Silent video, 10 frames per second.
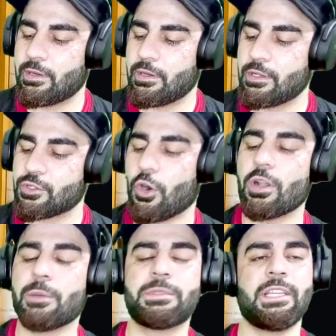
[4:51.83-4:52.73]
So all
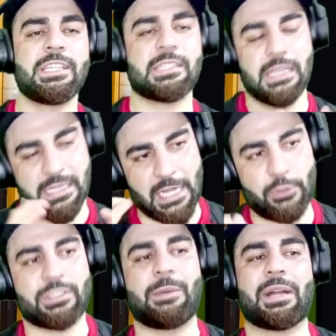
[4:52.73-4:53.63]
of these try to
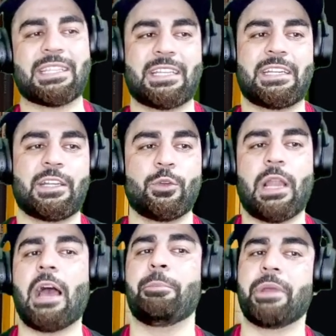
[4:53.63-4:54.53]
summarize the data. You will
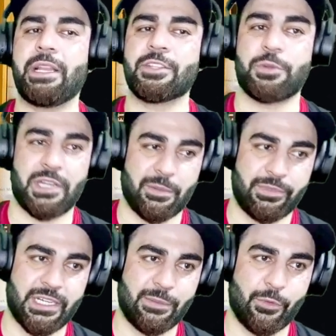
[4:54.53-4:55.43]
have millions of
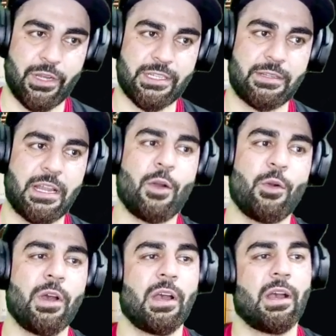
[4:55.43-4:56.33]
data points.
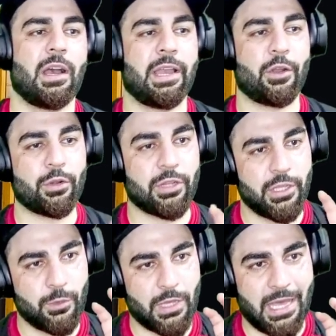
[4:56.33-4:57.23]
Now in order to
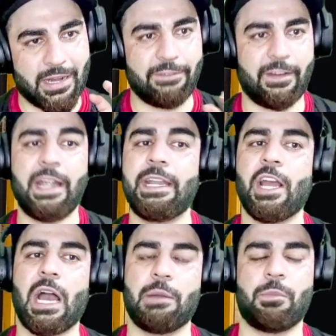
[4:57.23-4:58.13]
give you a rough
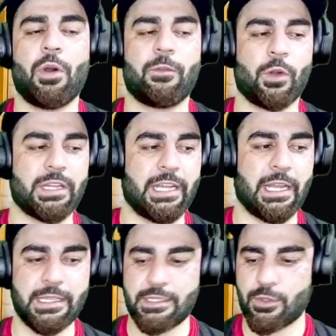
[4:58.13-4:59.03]
idea of what data
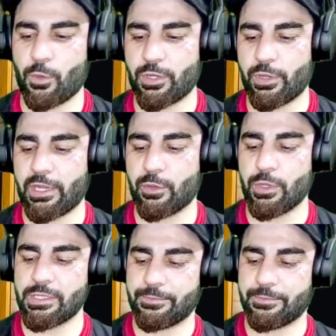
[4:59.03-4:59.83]
is, so what you can do is,